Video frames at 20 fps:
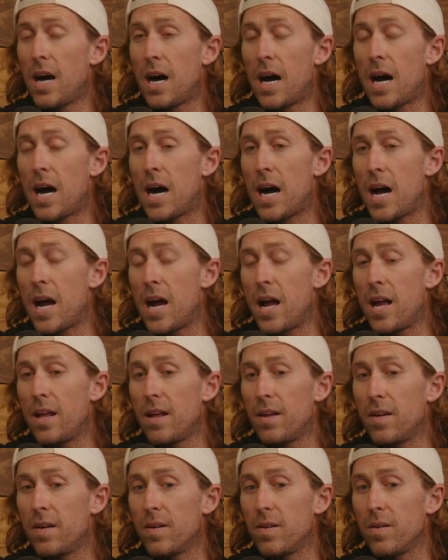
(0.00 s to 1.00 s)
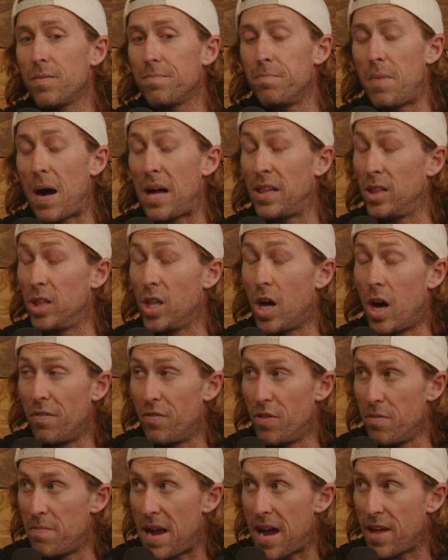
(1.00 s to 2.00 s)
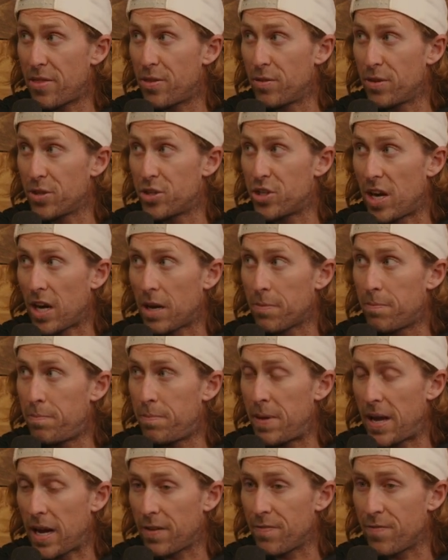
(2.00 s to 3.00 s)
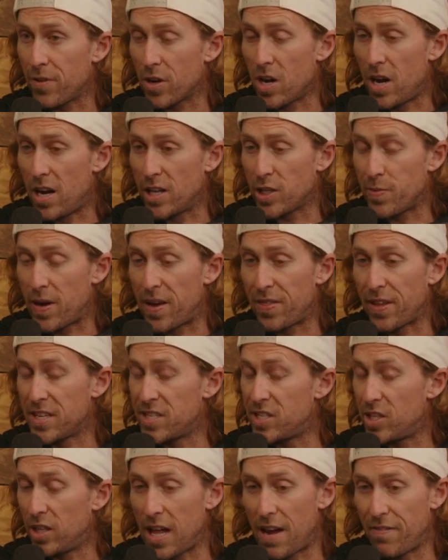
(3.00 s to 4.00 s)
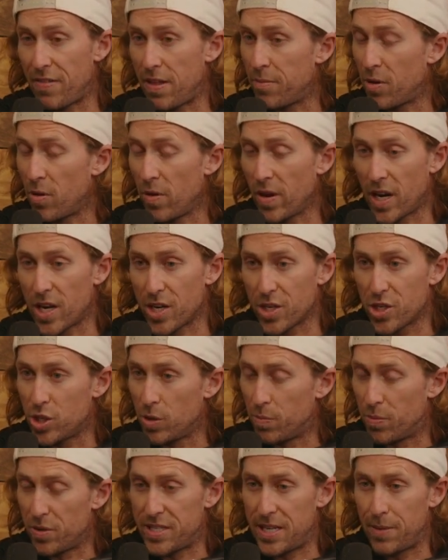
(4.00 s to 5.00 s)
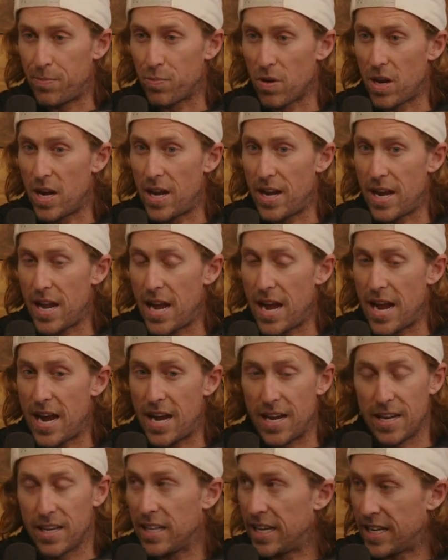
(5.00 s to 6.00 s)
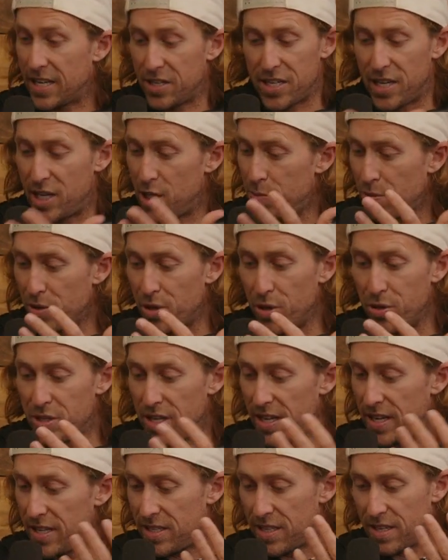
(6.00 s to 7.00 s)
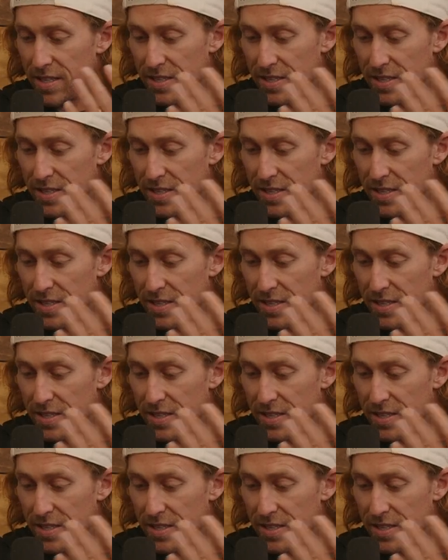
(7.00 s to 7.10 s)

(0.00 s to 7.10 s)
I love the Matthew Tkachuk pick for Conn Smythe. I still have them going on a super deep run. And like you said, he's producing. He's